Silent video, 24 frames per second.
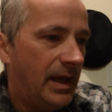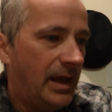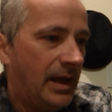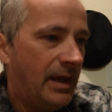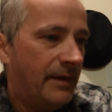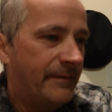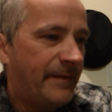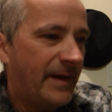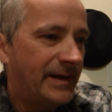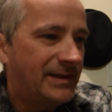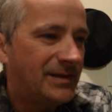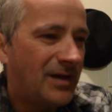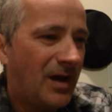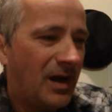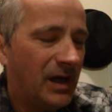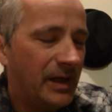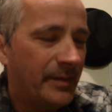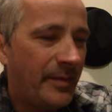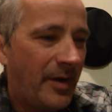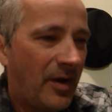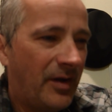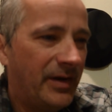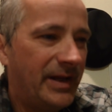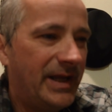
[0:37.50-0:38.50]
if I talk
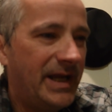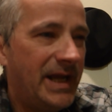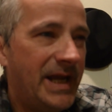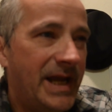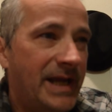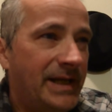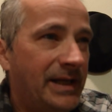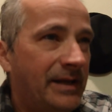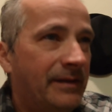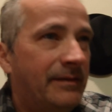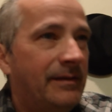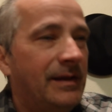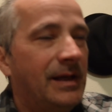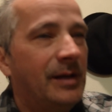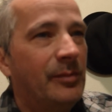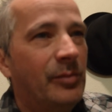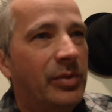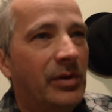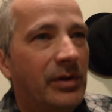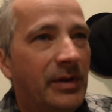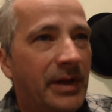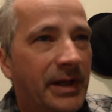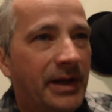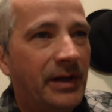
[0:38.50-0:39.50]
about anything
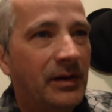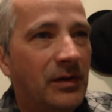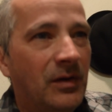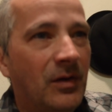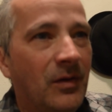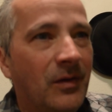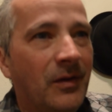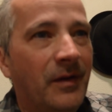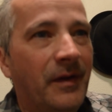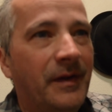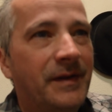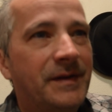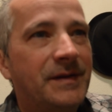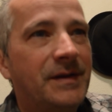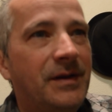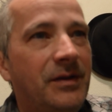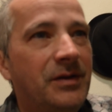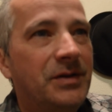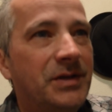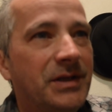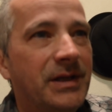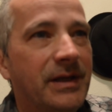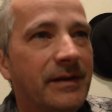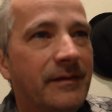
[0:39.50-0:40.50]
political, it's
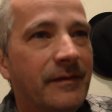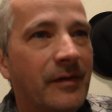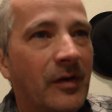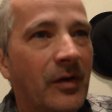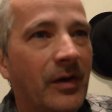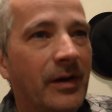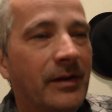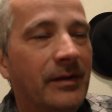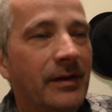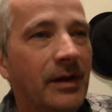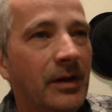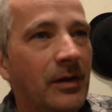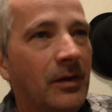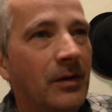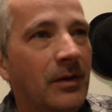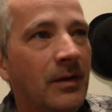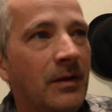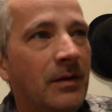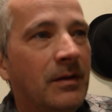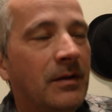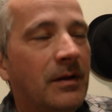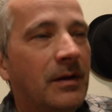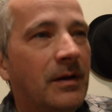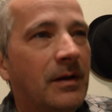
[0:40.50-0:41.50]
usually very
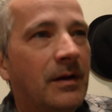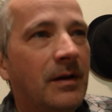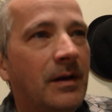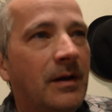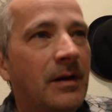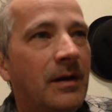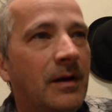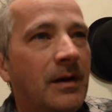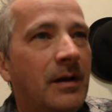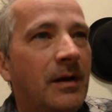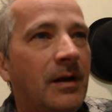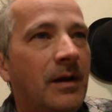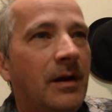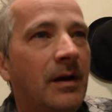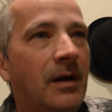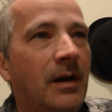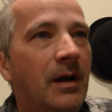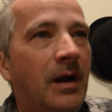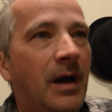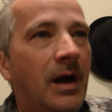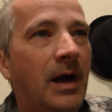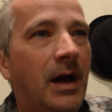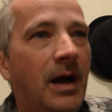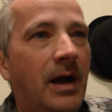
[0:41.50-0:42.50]
little.
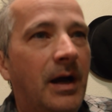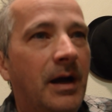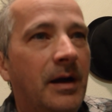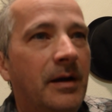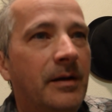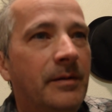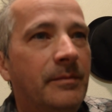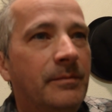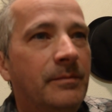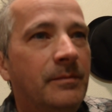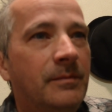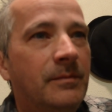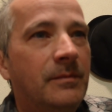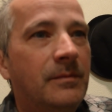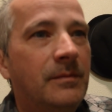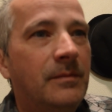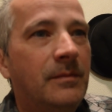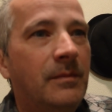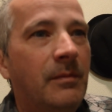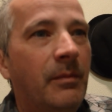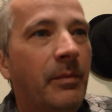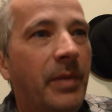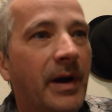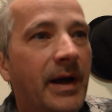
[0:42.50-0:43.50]
Um,
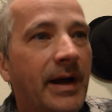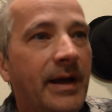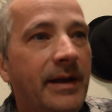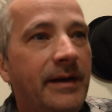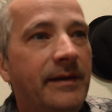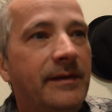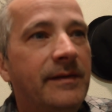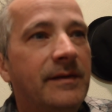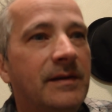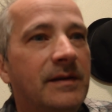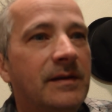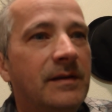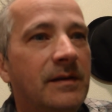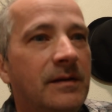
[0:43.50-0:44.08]
but